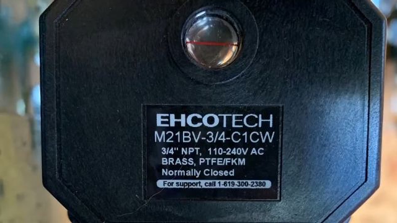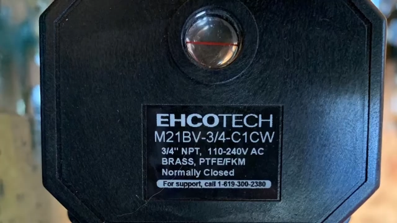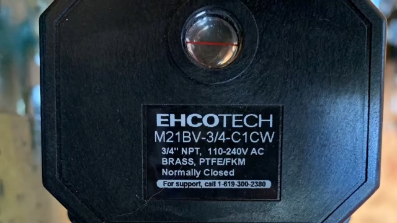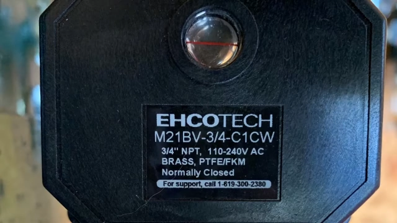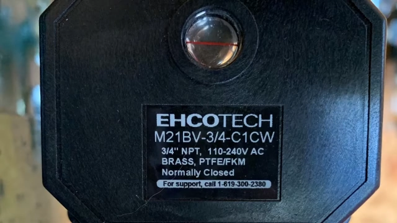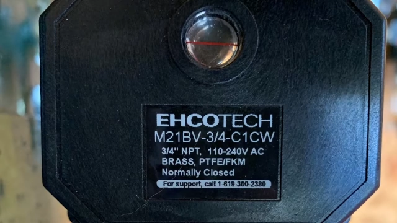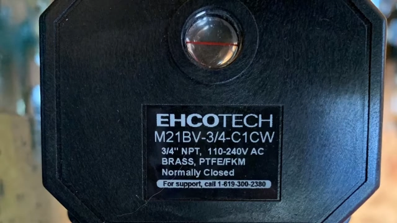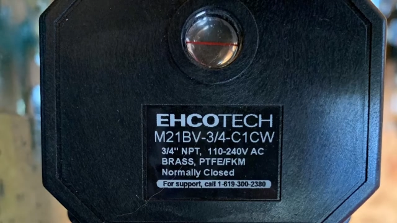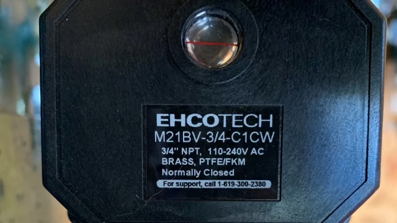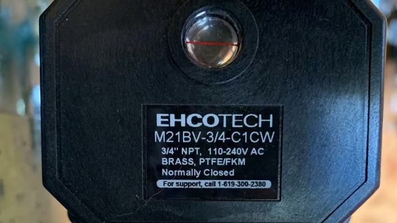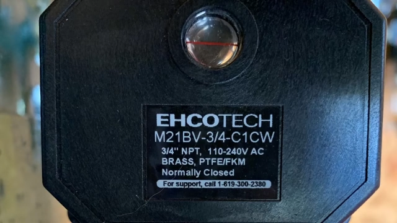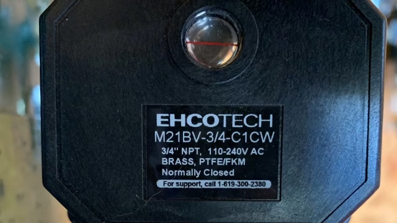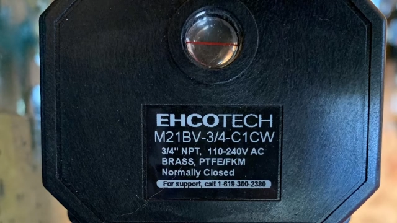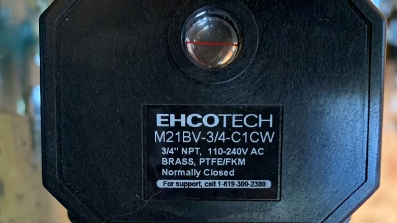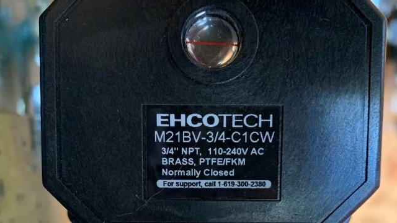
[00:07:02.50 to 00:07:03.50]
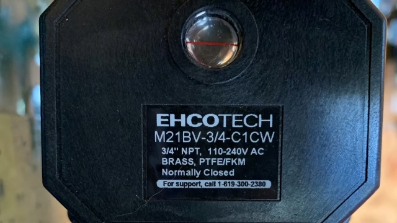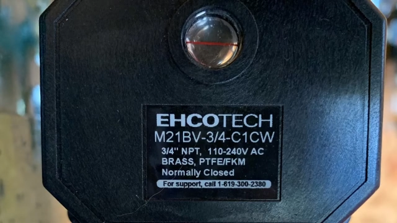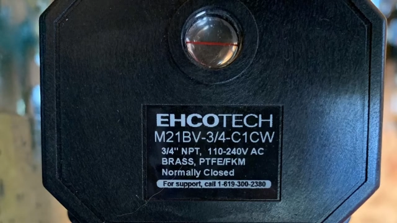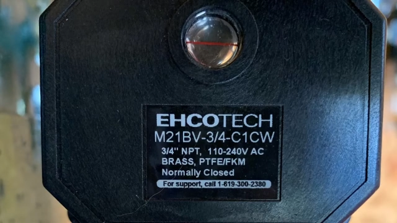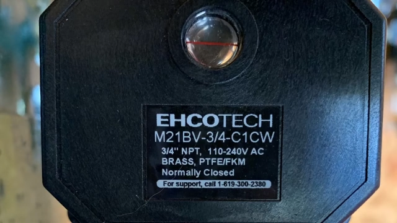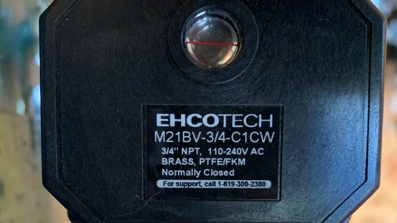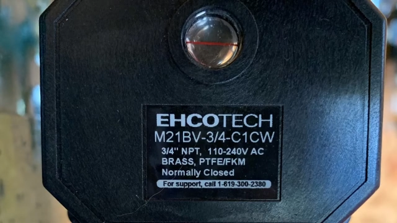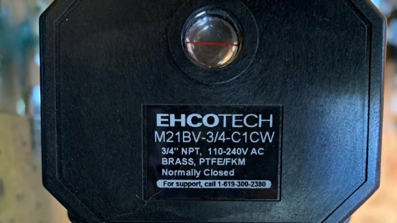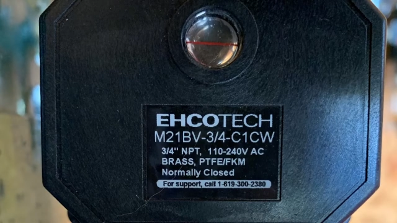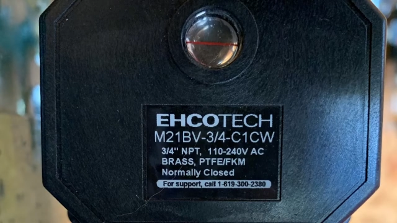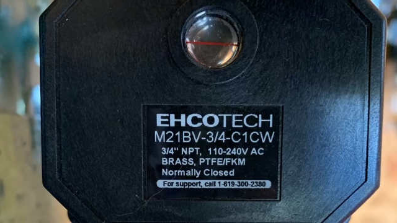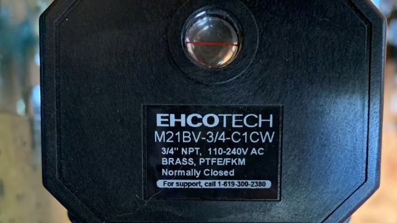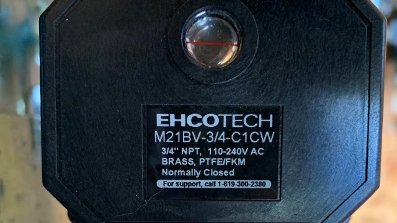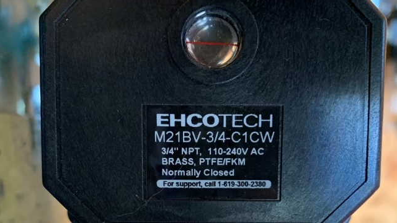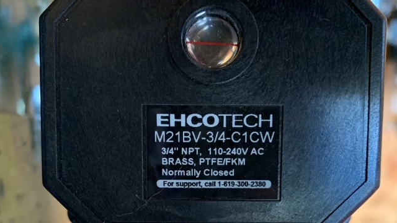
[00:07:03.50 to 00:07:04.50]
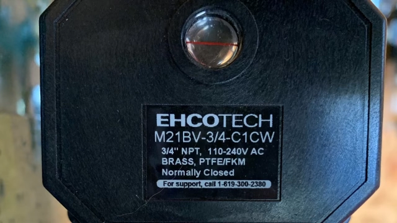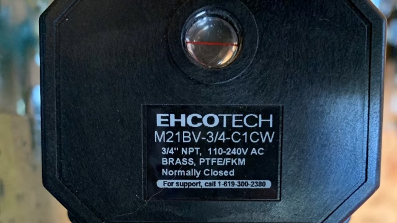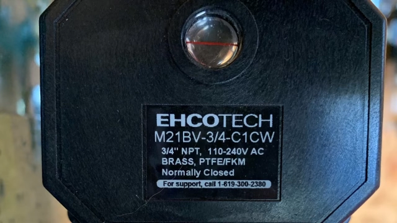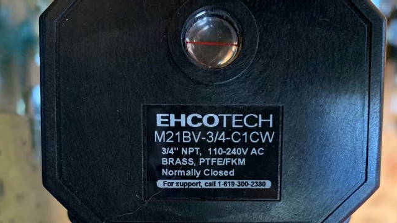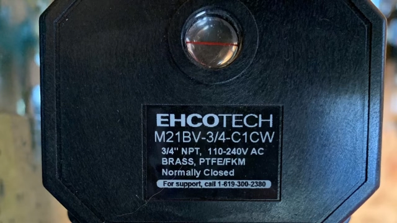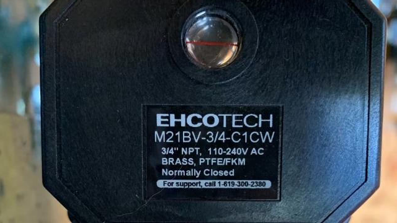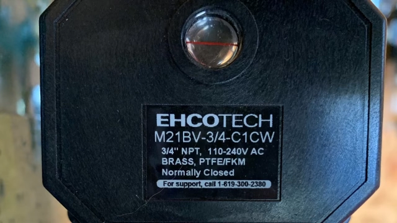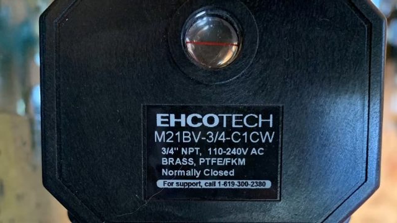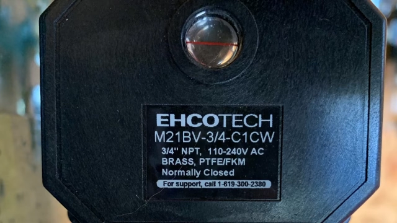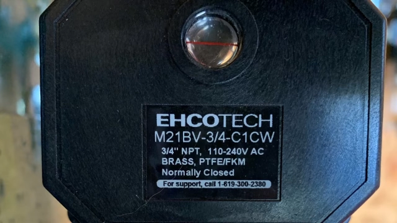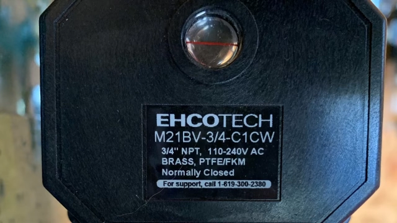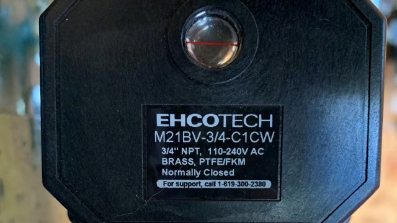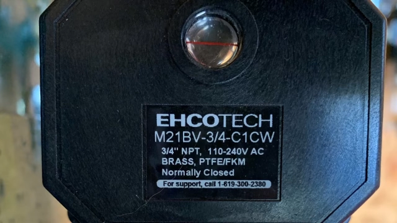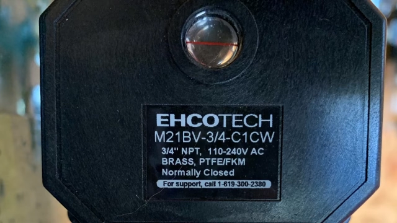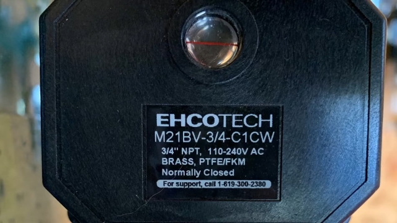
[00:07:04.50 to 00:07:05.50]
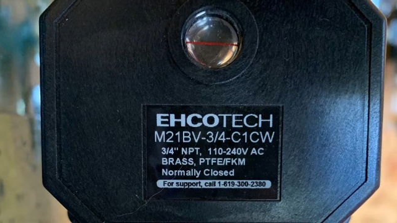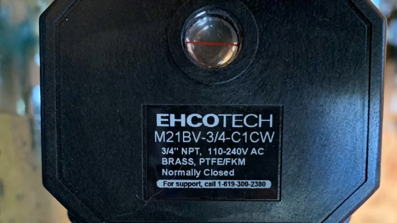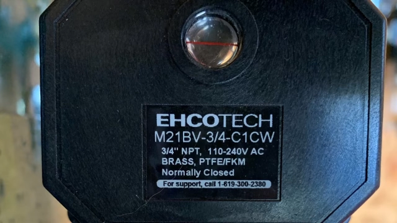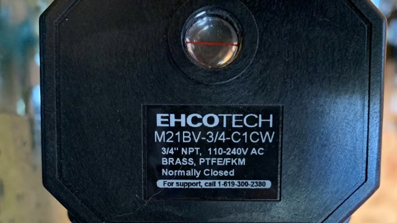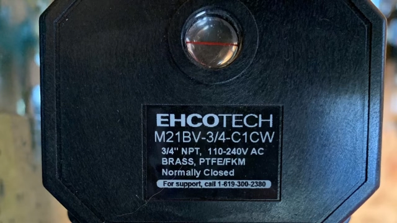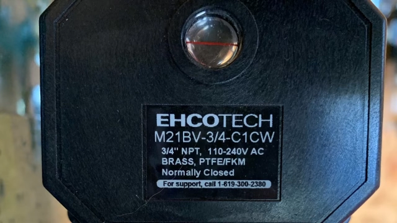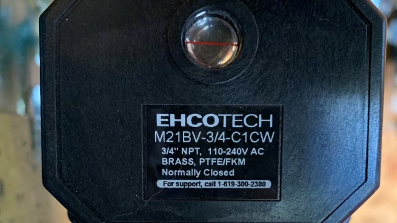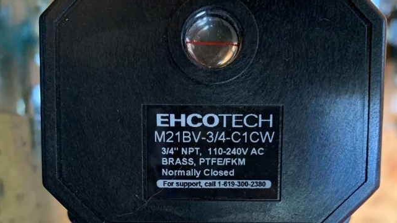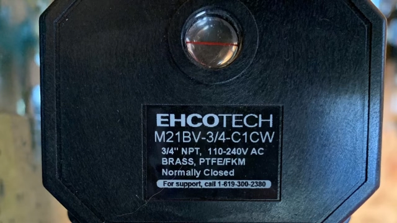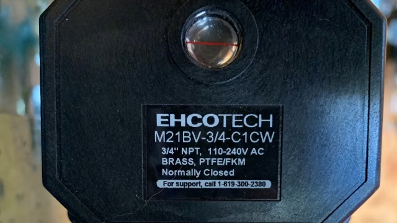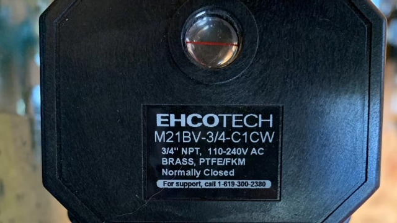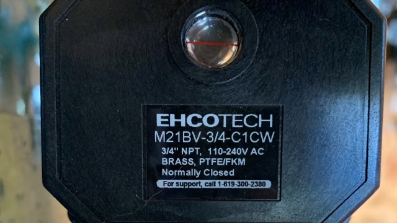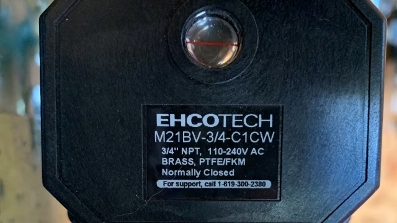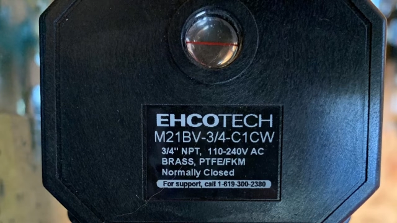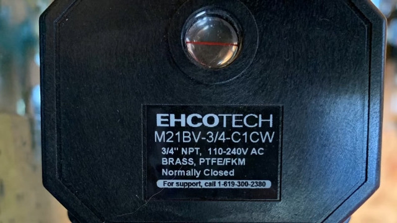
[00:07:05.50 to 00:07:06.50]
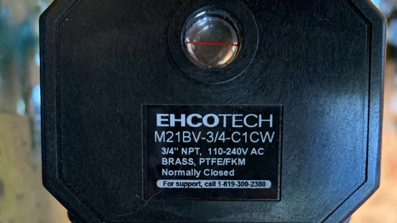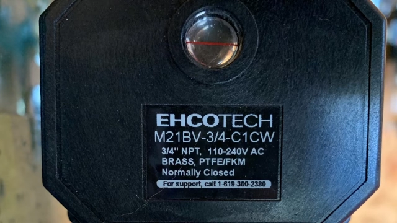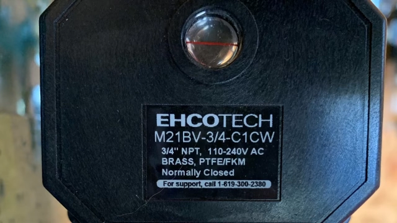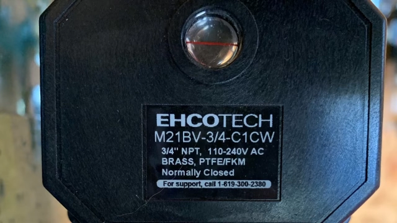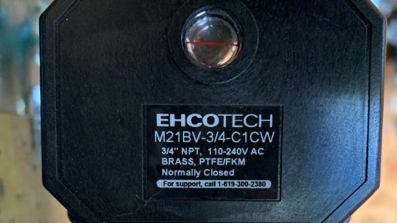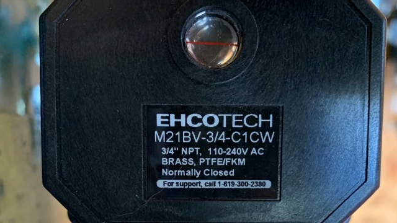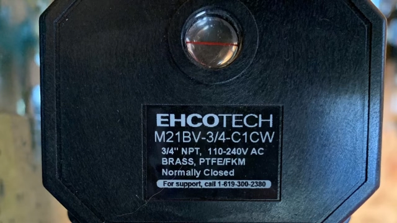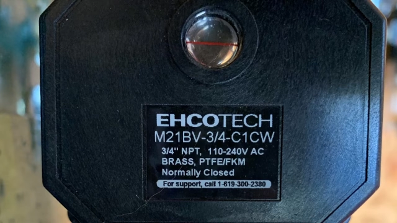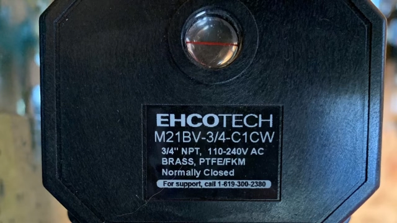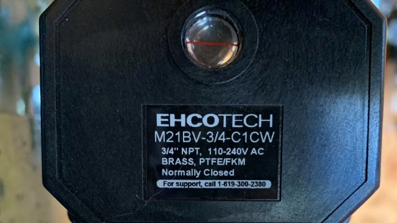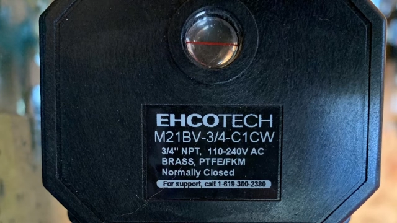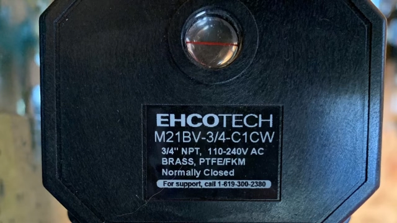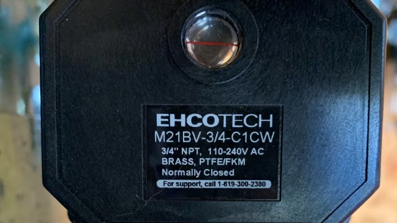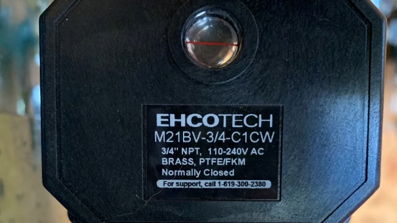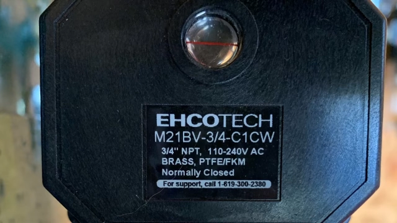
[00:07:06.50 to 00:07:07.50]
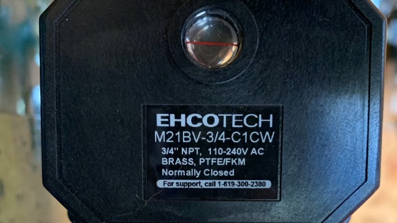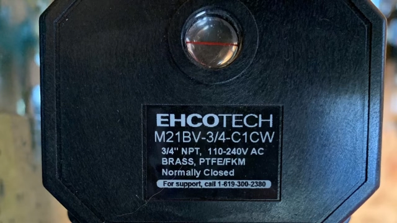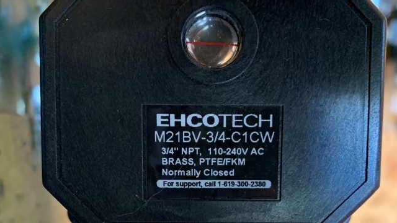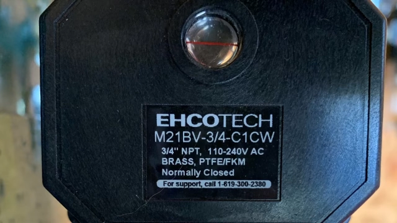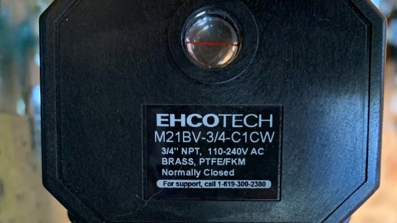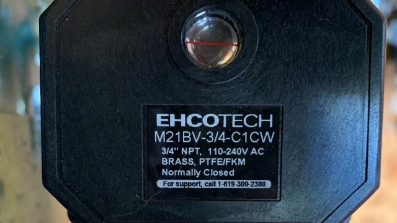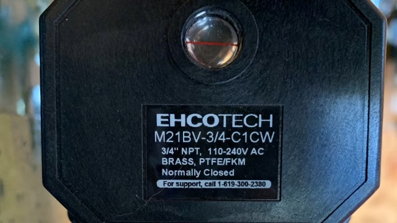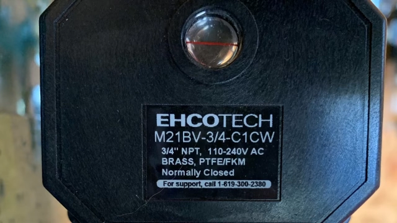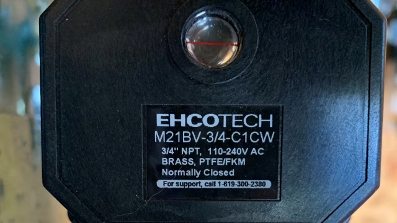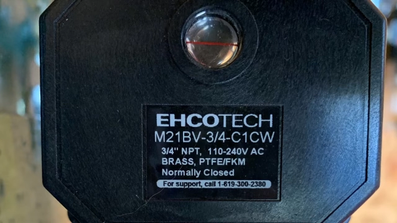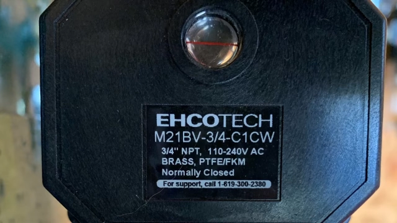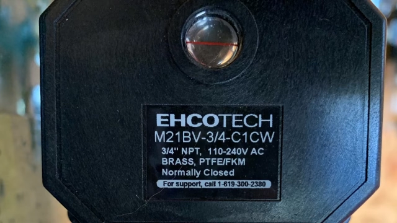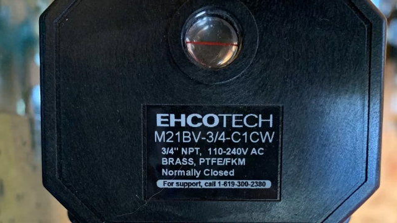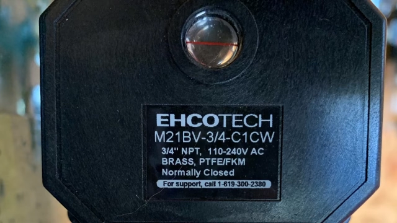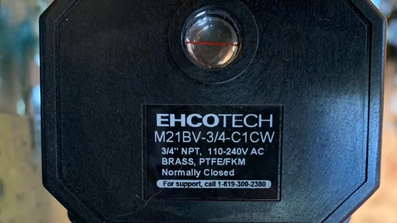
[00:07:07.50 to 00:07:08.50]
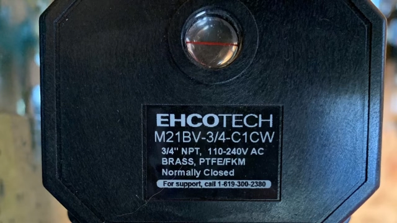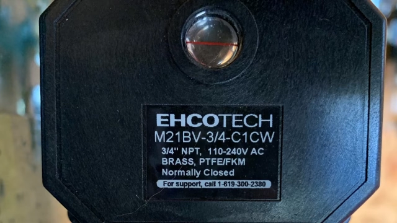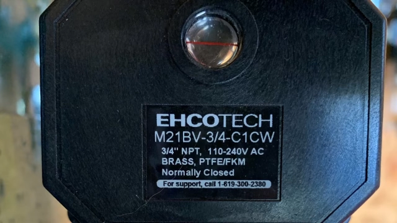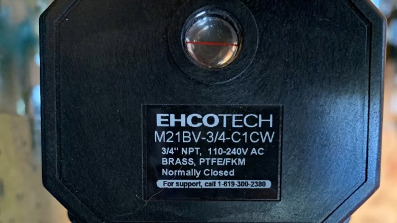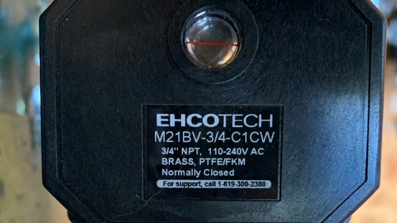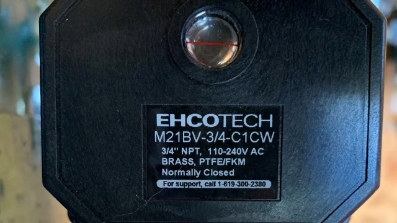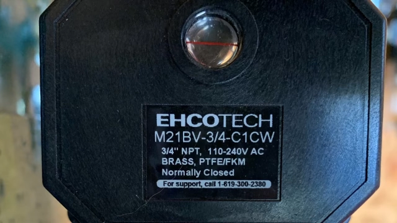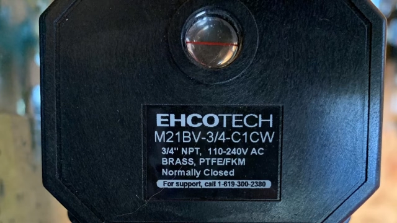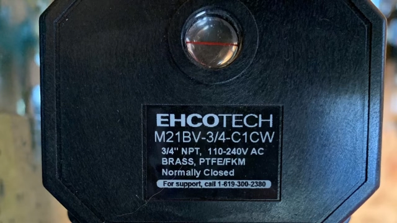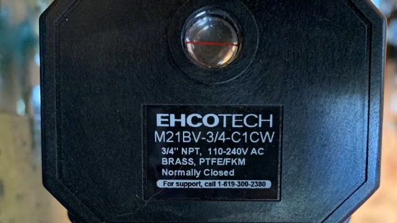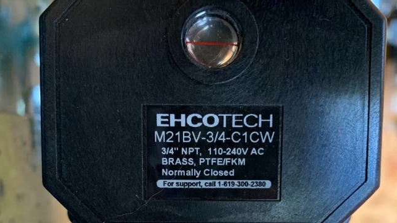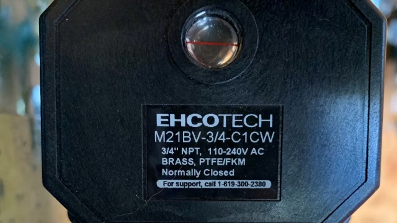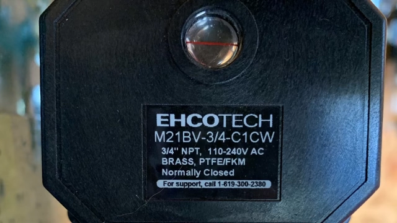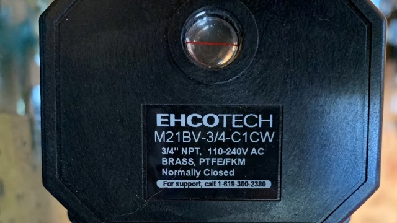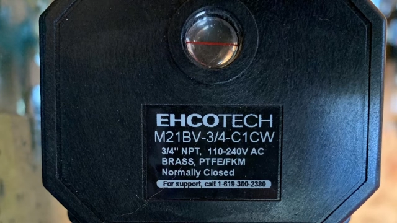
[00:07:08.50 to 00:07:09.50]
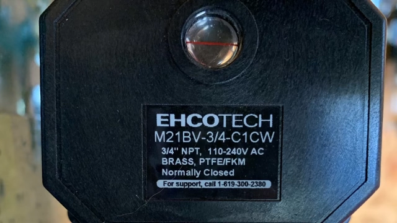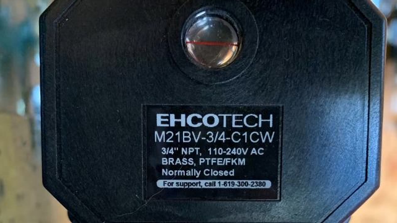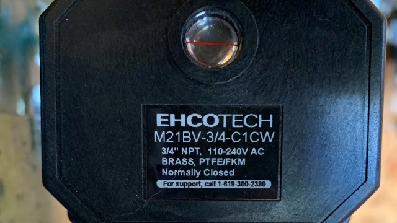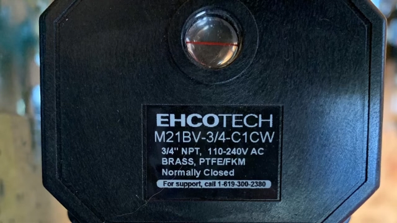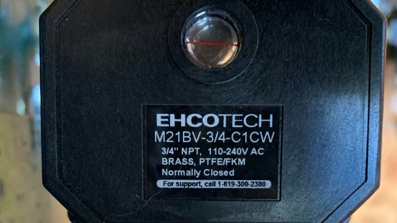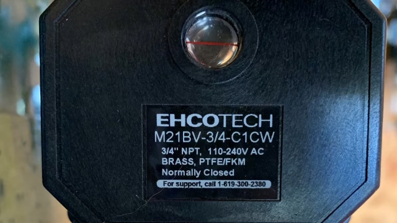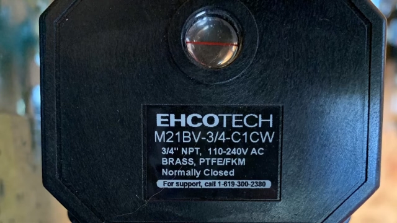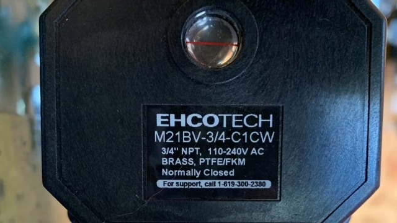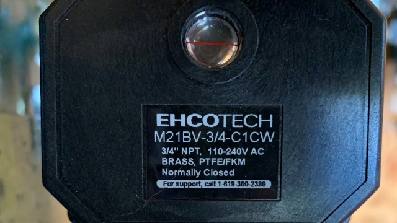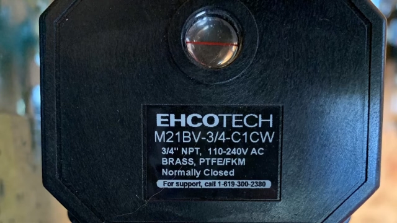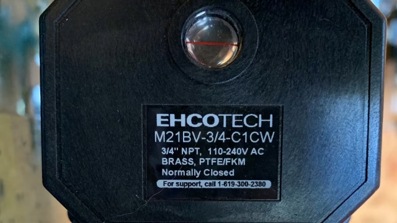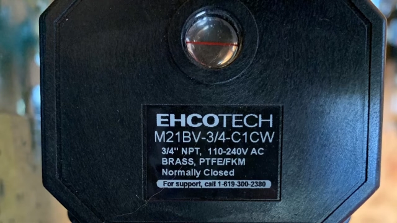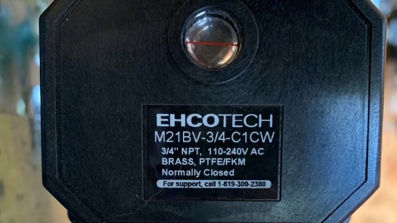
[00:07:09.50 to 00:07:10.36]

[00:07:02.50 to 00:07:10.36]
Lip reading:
No face is visible, so there are no lips to read.